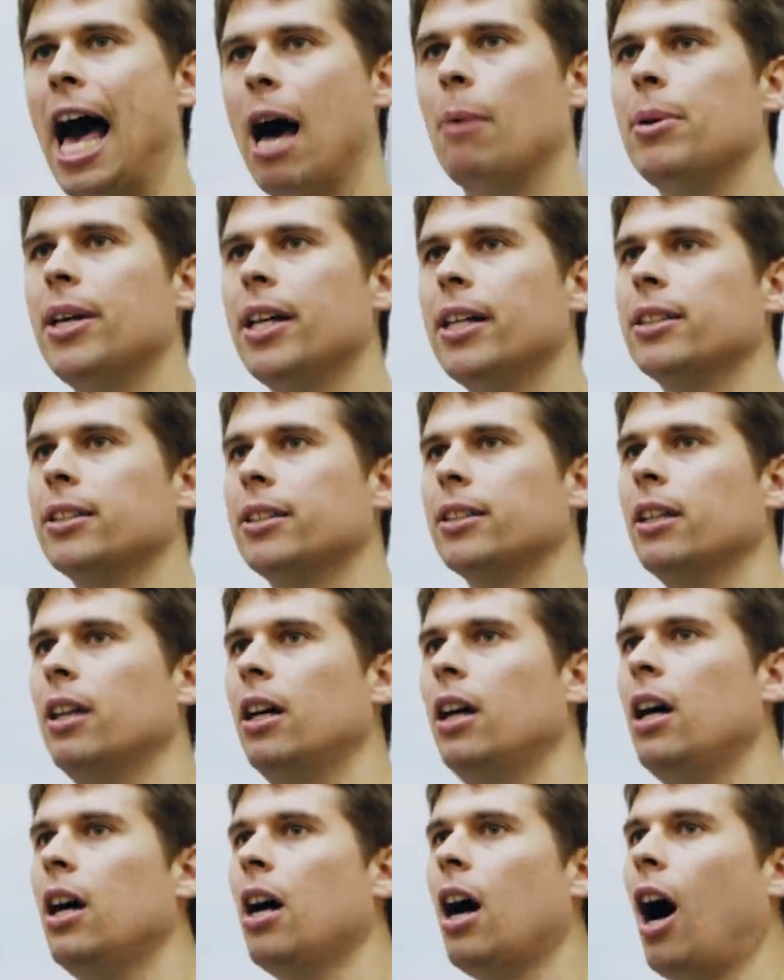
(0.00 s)
habits?
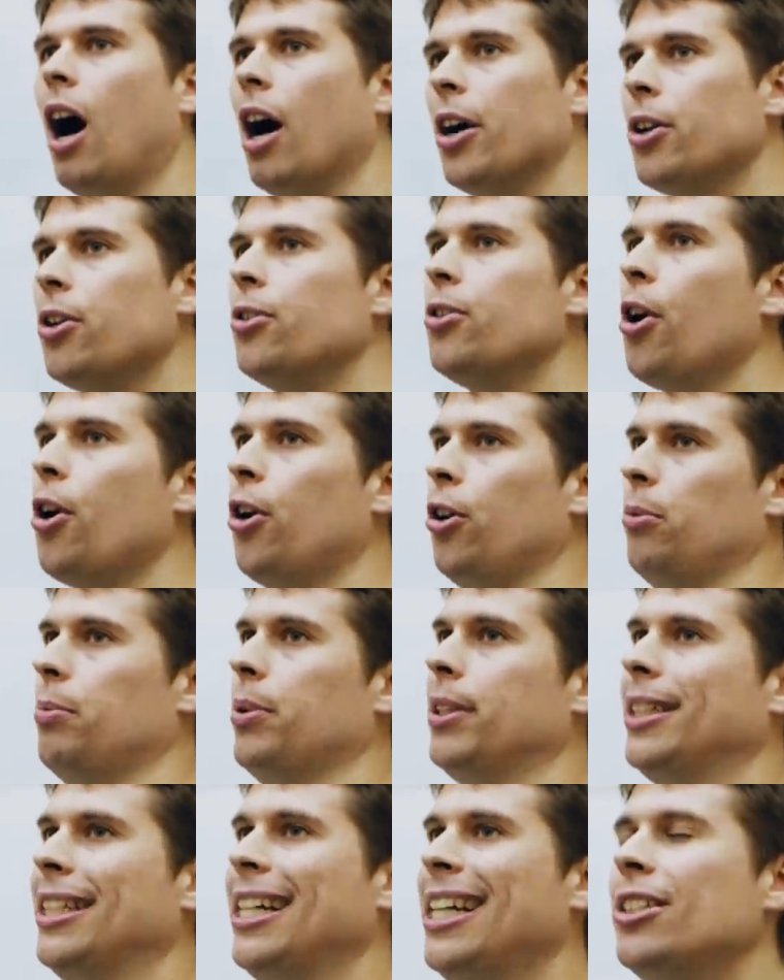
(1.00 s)
I don't know,
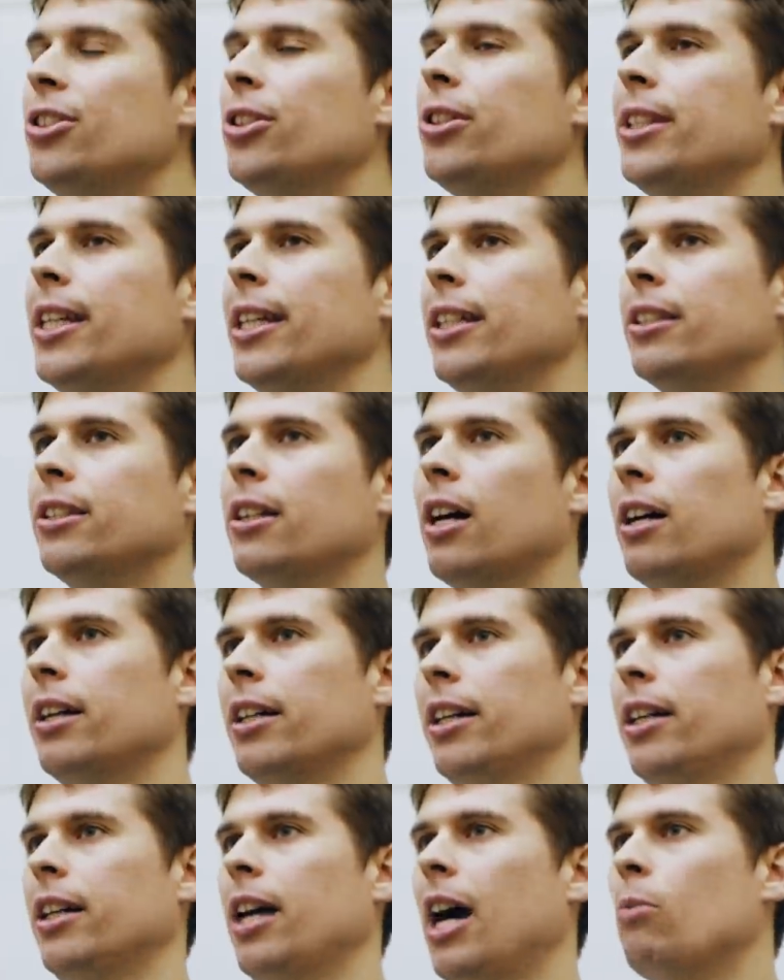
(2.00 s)
but it's an interesting
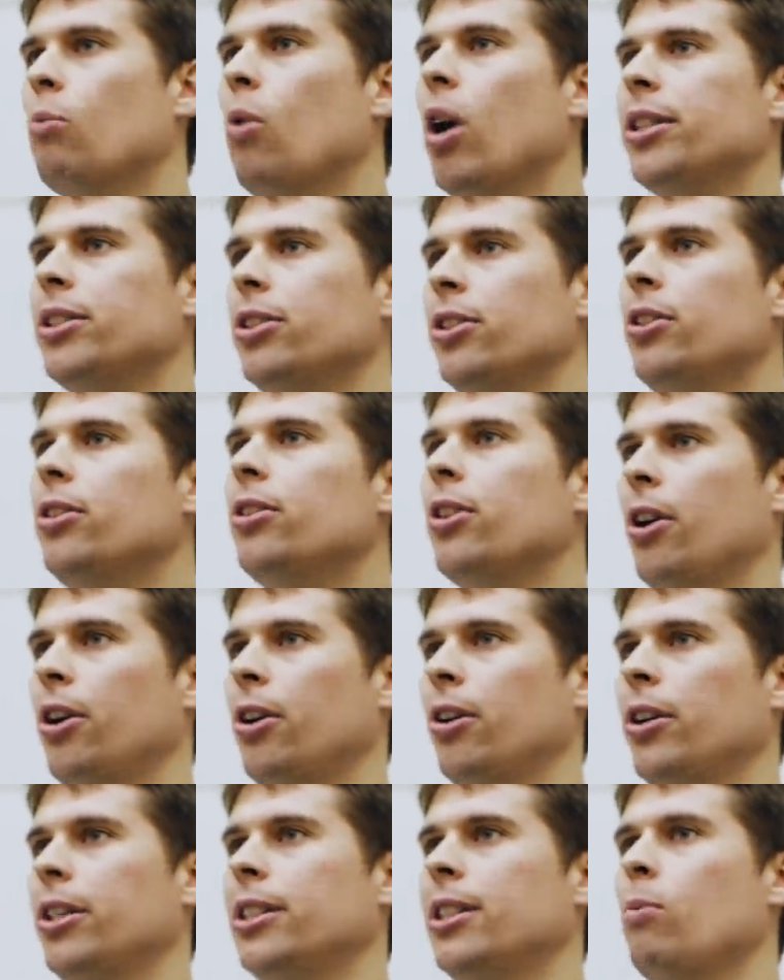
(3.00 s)
study, and what I do know
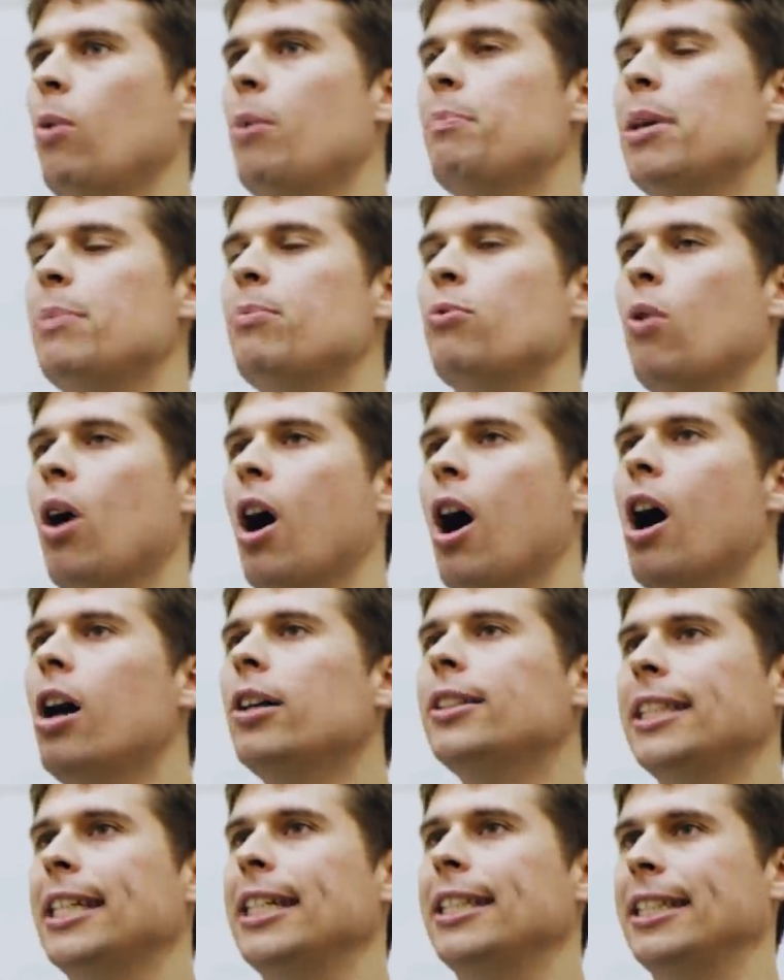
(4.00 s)
is that when people
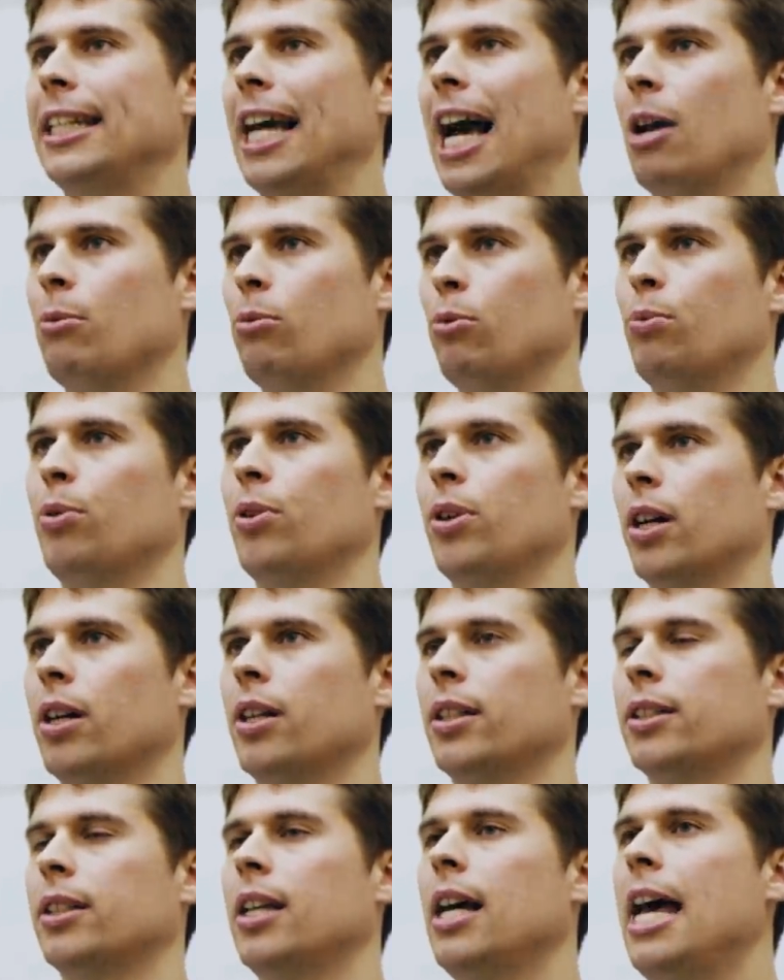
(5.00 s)
aren't eating animal
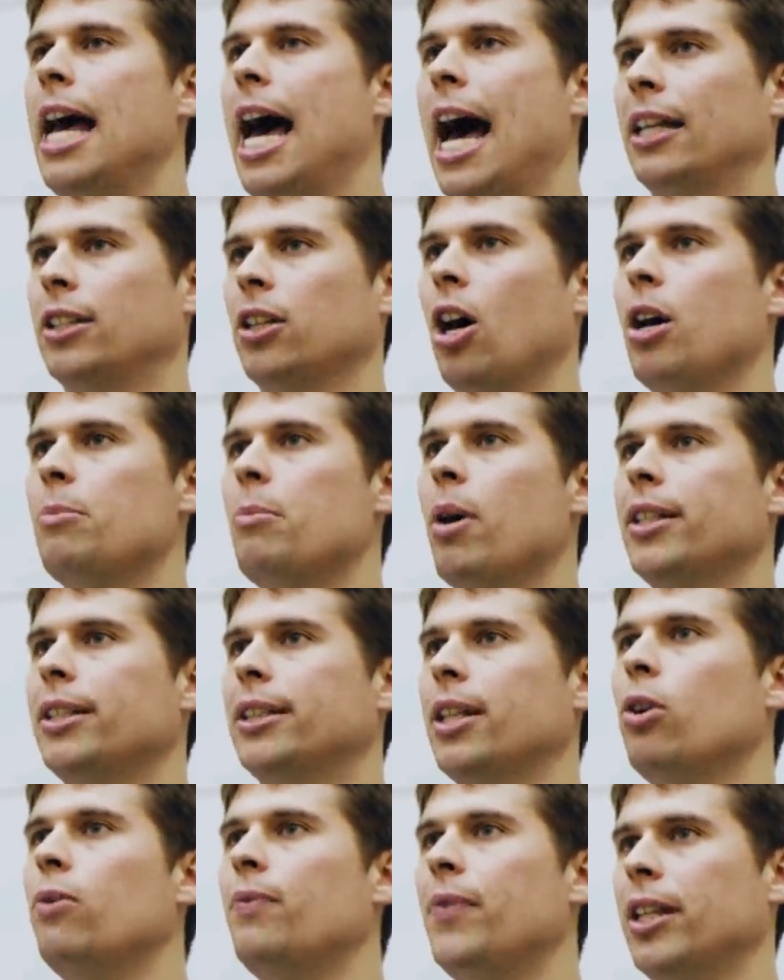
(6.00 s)
products, as I
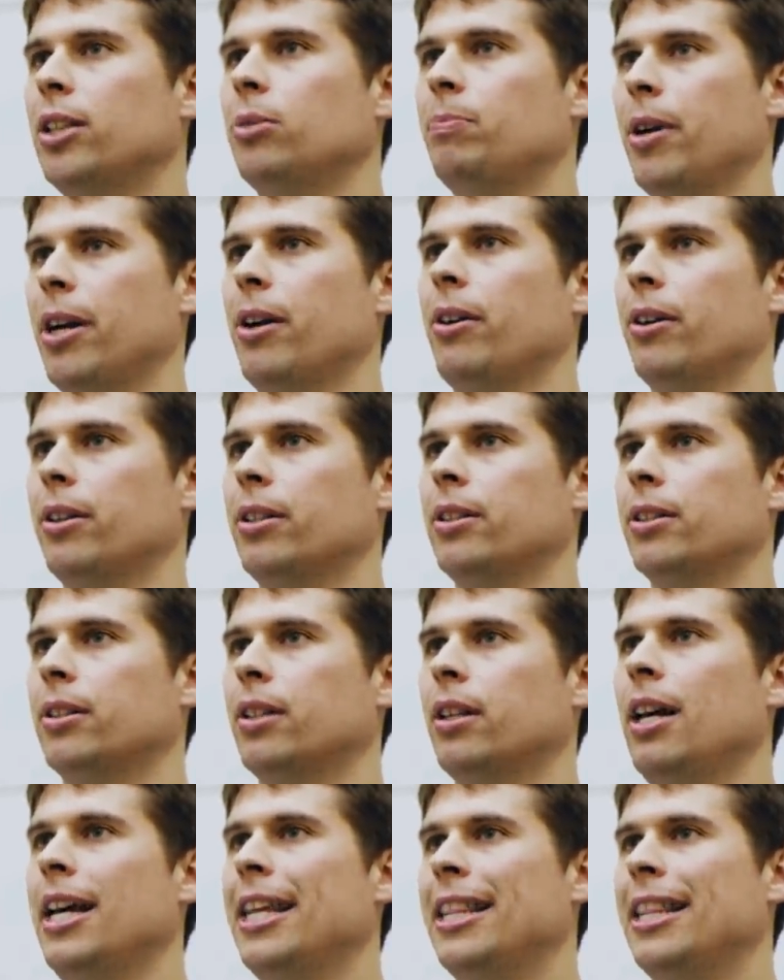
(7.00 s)
myself experienced,